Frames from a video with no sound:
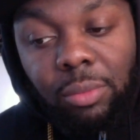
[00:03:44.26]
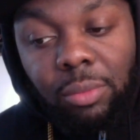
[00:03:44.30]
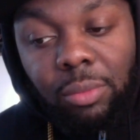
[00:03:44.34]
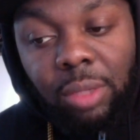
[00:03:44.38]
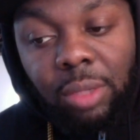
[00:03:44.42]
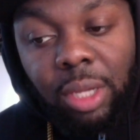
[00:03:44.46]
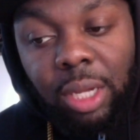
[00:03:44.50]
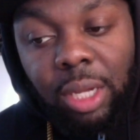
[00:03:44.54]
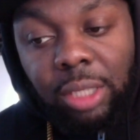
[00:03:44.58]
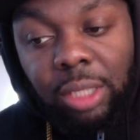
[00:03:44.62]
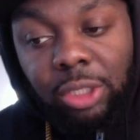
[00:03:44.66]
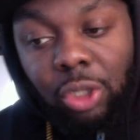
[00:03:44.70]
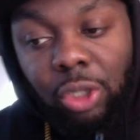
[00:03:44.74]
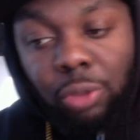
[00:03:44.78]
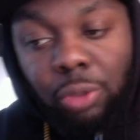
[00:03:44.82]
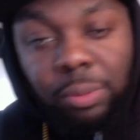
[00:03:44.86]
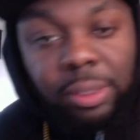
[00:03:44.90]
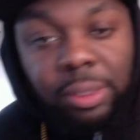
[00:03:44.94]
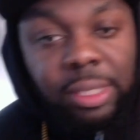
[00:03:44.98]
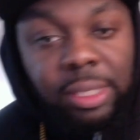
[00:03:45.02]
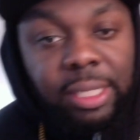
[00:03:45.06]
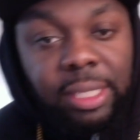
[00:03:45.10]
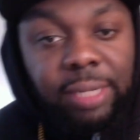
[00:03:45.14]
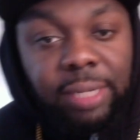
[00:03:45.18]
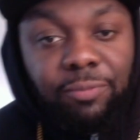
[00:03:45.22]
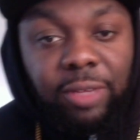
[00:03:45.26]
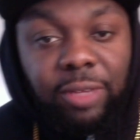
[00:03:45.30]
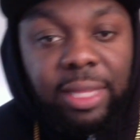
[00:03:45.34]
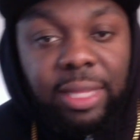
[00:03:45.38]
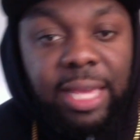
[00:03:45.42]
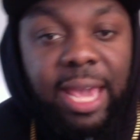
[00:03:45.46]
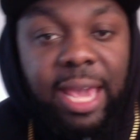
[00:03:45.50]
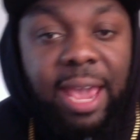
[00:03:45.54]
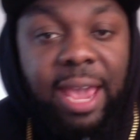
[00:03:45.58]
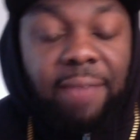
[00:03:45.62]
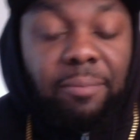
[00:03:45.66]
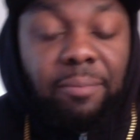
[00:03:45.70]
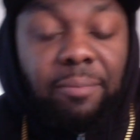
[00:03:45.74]
October didn't really
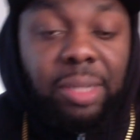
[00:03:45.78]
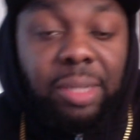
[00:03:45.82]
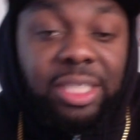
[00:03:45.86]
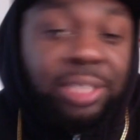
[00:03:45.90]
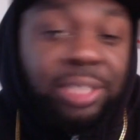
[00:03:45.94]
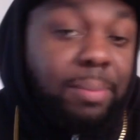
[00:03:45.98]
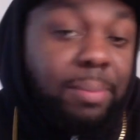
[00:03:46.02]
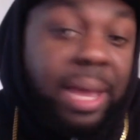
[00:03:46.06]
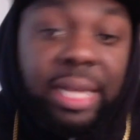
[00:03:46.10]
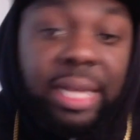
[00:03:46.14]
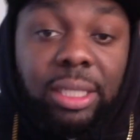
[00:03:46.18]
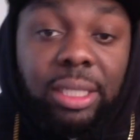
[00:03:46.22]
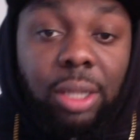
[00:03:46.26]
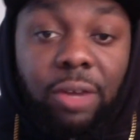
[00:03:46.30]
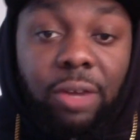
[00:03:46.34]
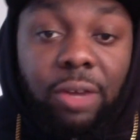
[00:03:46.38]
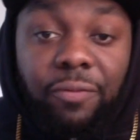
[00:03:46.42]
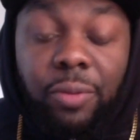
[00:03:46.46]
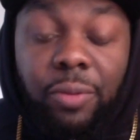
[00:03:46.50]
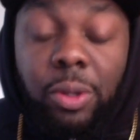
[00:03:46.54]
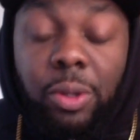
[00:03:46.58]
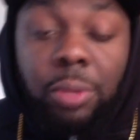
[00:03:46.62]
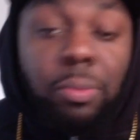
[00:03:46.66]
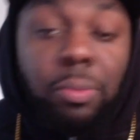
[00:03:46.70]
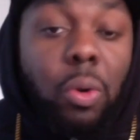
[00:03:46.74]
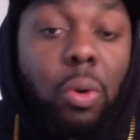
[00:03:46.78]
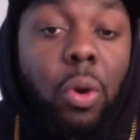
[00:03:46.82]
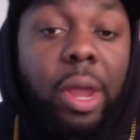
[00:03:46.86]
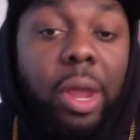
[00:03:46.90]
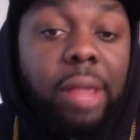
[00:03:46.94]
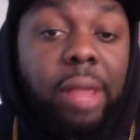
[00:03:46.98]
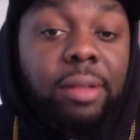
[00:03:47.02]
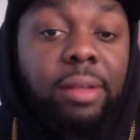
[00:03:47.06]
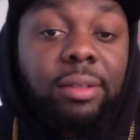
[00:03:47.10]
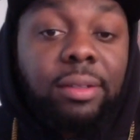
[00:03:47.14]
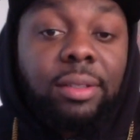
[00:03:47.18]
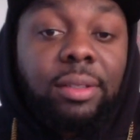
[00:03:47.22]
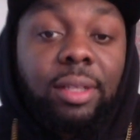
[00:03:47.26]
have much smack talk for your boy.
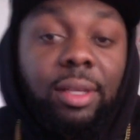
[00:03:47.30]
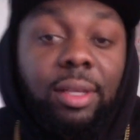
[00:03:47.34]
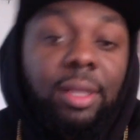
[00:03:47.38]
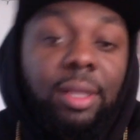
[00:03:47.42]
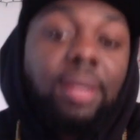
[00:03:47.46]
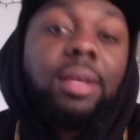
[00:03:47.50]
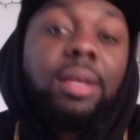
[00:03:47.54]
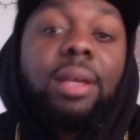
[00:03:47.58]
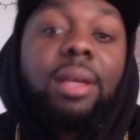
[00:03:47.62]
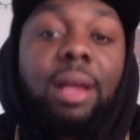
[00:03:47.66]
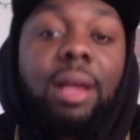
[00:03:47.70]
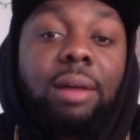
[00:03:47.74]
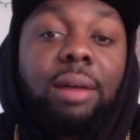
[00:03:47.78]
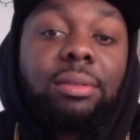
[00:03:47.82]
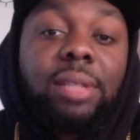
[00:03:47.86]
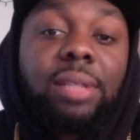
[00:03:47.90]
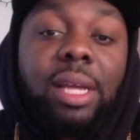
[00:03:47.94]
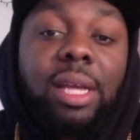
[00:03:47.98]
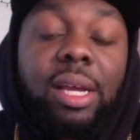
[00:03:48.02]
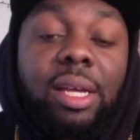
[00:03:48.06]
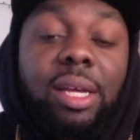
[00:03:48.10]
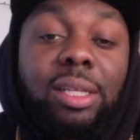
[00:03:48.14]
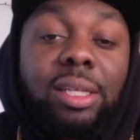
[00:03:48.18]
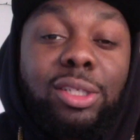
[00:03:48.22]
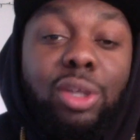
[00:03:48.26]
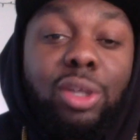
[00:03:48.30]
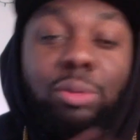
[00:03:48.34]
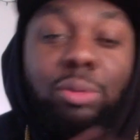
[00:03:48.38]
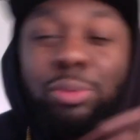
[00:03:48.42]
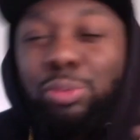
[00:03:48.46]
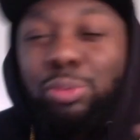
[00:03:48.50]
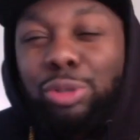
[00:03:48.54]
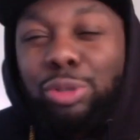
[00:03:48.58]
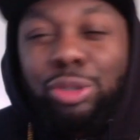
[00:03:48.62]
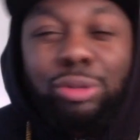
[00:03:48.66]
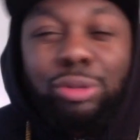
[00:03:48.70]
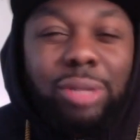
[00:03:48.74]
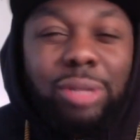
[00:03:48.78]
I was like, October,
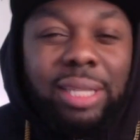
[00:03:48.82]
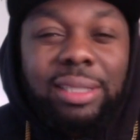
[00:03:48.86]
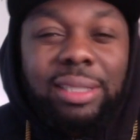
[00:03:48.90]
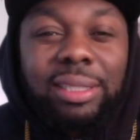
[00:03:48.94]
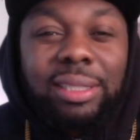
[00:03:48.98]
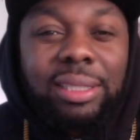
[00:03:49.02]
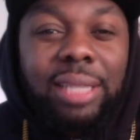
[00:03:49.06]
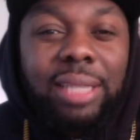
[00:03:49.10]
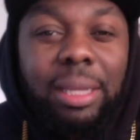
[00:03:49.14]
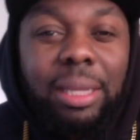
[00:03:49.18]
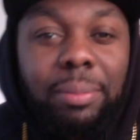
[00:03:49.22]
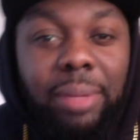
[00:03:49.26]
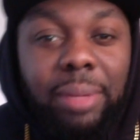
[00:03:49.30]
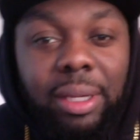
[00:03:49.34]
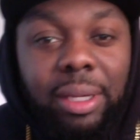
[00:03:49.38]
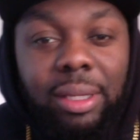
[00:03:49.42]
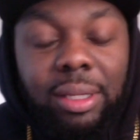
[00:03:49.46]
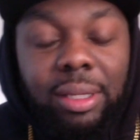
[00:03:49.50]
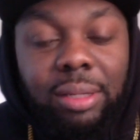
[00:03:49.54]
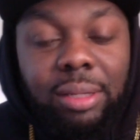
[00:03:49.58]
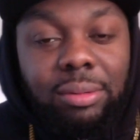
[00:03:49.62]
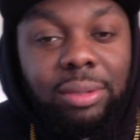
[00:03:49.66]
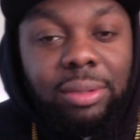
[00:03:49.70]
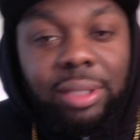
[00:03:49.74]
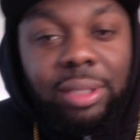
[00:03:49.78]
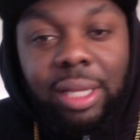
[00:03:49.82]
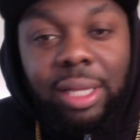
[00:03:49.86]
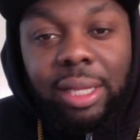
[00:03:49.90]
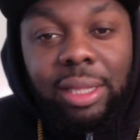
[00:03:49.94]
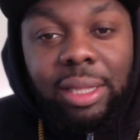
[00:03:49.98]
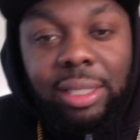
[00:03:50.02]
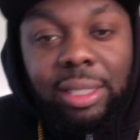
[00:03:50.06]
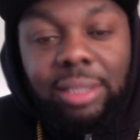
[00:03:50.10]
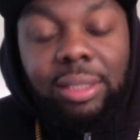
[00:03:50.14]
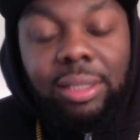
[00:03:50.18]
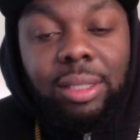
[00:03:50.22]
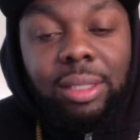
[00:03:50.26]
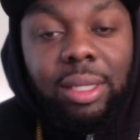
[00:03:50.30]
what you got to say, man? He was like,
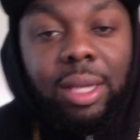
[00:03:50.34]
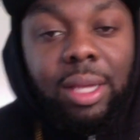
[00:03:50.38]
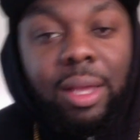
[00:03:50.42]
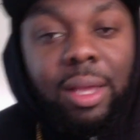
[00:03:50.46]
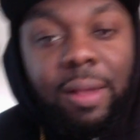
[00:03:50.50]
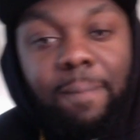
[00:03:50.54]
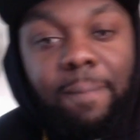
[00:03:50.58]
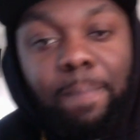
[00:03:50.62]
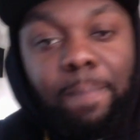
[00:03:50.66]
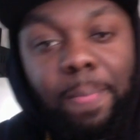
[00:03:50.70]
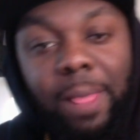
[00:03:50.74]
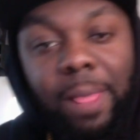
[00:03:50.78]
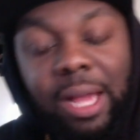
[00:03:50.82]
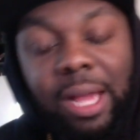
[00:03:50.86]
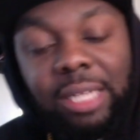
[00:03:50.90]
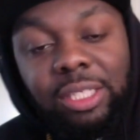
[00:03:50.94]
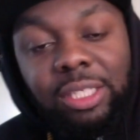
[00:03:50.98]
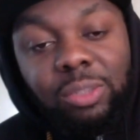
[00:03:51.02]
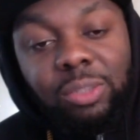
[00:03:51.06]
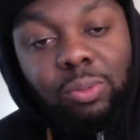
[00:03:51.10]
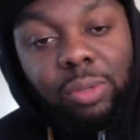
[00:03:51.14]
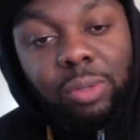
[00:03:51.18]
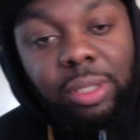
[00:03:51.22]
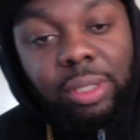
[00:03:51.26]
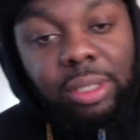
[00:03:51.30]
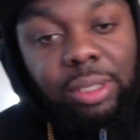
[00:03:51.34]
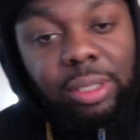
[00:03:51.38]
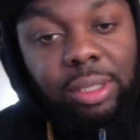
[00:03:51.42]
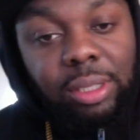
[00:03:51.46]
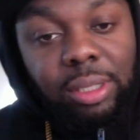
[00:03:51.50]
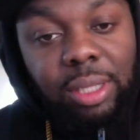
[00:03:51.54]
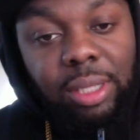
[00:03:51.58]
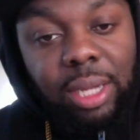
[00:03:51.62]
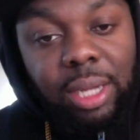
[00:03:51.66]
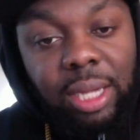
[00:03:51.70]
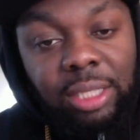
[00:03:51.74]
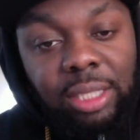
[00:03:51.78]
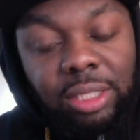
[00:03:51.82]
listen, I just wanna
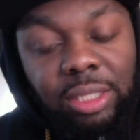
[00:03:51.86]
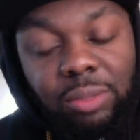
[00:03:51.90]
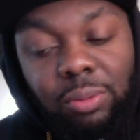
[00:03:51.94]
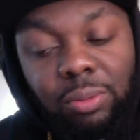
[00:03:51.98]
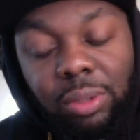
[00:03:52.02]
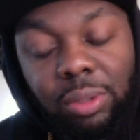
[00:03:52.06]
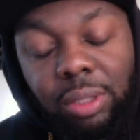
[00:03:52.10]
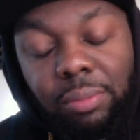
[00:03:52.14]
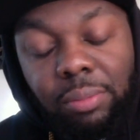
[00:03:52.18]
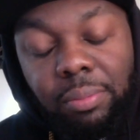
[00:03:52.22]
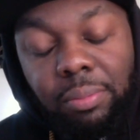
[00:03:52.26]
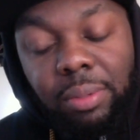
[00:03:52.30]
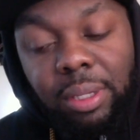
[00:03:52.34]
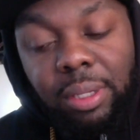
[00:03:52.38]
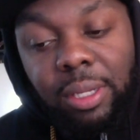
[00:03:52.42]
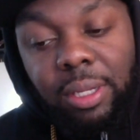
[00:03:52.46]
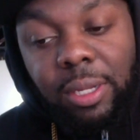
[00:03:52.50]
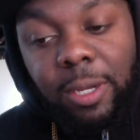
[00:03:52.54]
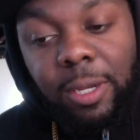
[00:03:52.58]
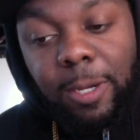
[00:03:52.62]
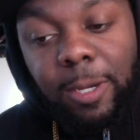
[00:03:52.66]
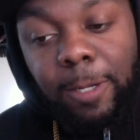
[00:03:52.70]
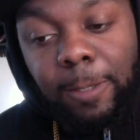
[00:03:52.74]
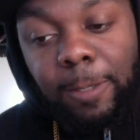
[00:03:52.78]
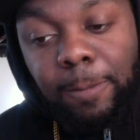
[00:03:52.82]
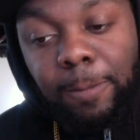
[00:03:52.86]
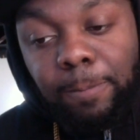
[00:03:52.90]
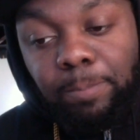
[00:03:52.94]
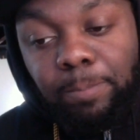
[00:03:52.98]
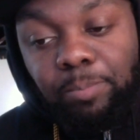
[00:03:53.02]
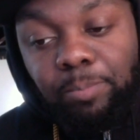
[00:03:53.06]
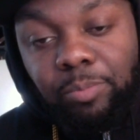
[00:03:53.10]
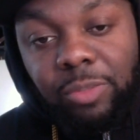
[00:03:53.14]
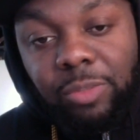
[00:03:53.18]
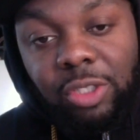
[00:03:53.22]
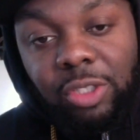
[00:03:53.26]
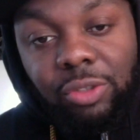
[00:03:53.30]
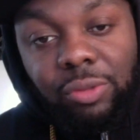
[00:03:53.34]
be
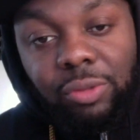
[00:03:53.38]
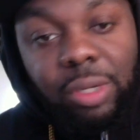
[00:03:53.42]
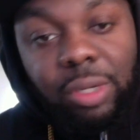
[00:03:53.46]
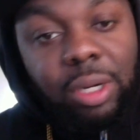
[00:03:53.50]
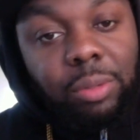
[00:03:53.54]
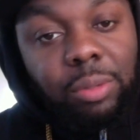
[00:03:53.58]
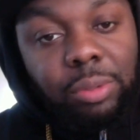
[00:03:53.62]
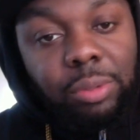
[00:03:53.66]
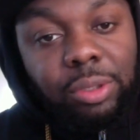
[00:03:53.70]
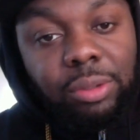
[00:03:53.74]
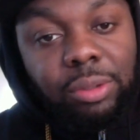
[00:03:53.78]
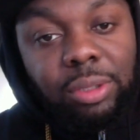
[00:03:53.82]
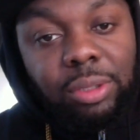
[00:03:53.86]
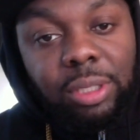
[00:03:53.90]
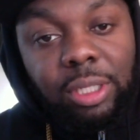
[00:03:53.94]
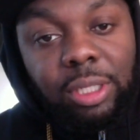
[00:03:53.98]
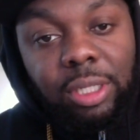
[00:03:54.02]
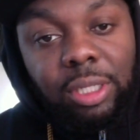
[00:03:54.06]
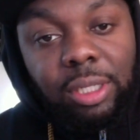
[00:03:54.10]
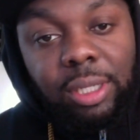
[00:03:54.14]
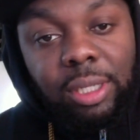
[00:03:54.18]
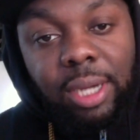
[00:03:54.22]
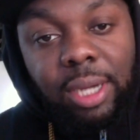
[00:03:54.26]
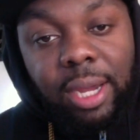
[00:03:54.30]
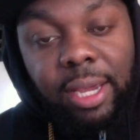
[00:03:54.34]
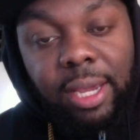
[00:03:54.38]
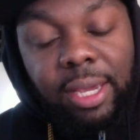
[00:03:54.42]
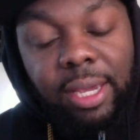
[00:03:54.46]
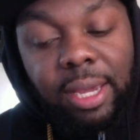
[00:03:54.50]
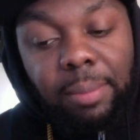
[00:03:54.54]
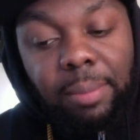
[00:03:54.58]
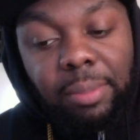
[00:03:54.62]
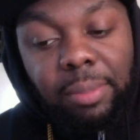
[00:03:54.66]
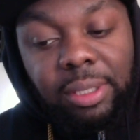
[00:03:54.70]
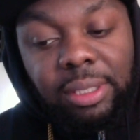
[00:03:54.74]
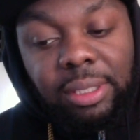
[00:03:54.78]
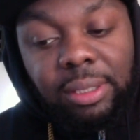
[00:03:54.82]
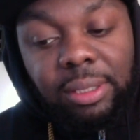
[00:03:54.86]
straight up with you, Jug. I ain't got
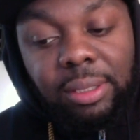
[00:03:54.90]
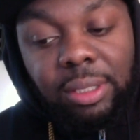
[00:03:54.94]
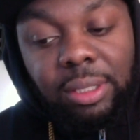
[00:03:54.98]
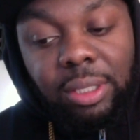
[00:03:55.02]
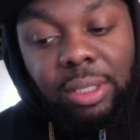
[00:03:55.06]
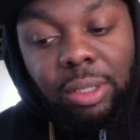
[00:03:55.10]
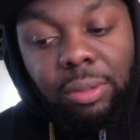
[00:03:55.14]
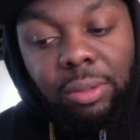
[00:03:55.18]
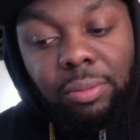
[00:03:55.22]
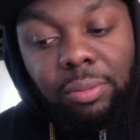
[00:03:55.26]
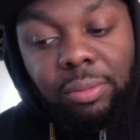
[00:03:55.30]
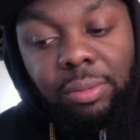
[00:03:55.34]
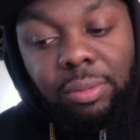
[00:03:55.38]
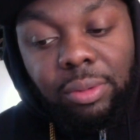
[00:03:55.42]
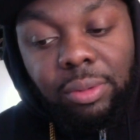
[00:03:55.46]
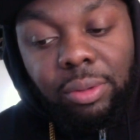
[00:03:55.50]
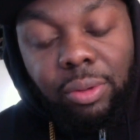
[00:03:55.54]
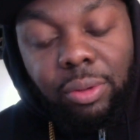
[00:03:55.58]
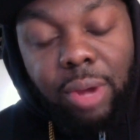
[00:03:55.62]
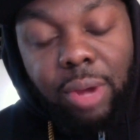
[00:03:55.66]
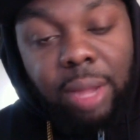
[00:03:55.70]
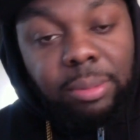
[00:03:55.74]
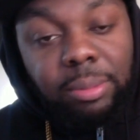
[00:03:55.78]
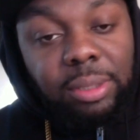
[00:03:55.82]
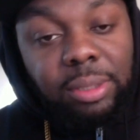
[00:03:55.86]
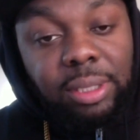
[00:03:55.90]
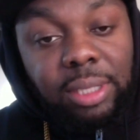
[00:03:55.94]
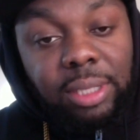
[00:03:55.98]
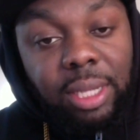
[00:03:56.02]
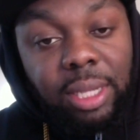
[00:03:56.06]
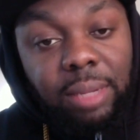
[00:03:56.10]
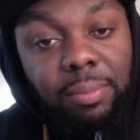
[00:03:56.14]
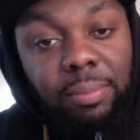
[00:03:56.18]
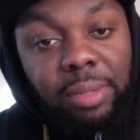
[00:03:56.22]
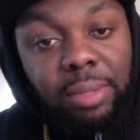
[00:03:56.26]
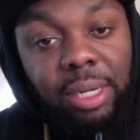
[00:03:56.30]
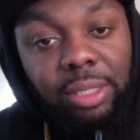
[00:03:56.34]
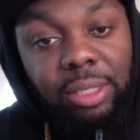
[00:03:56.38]
much, crap to say,
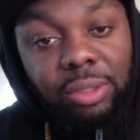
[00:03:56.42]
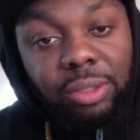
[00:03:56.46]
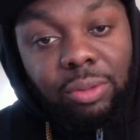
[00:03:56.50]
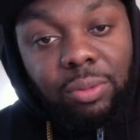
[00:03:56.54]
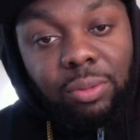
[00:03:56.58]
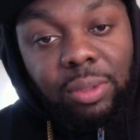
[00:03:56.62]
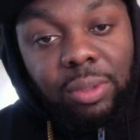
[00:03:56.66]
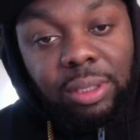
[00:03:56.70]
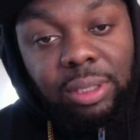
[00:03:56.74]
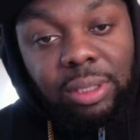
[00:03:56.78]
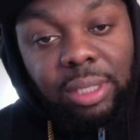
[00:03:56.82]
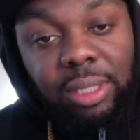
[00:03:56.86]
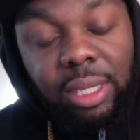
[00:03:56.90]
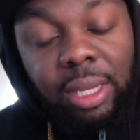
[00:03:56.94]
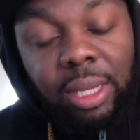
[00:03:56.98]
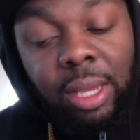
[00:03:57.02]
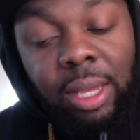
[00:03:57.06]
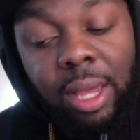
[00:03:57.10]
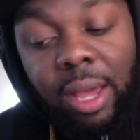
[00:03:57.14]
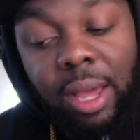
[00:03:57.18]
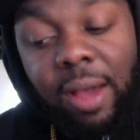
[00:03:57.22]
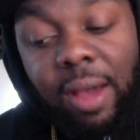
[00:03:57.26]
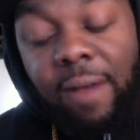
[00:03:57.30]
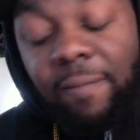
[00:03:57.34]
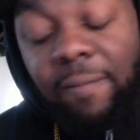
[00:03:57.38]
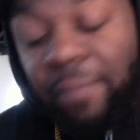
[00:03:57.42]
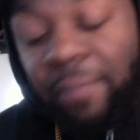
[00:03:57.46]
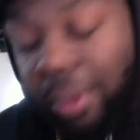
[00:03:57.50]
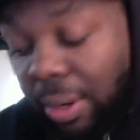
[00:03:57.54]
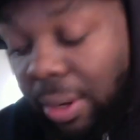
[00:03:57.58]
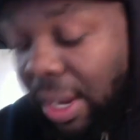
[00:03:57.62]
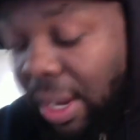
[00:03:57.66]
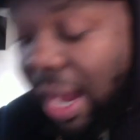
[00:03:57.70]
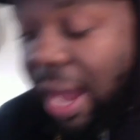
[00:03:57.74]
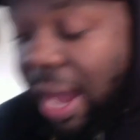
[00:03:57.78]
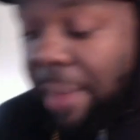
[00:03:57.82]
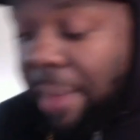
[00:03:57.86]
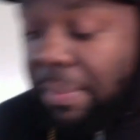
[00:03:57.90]
but I do want to say I'm very
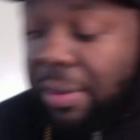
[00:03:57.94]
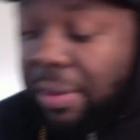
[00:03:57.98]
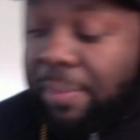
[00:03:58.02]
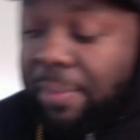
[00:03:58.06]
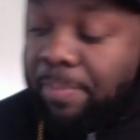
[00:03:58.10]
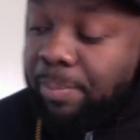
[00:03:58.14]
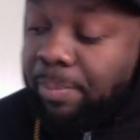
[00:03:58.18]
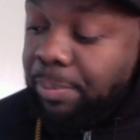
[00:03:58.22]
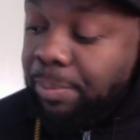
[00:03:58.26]
happy.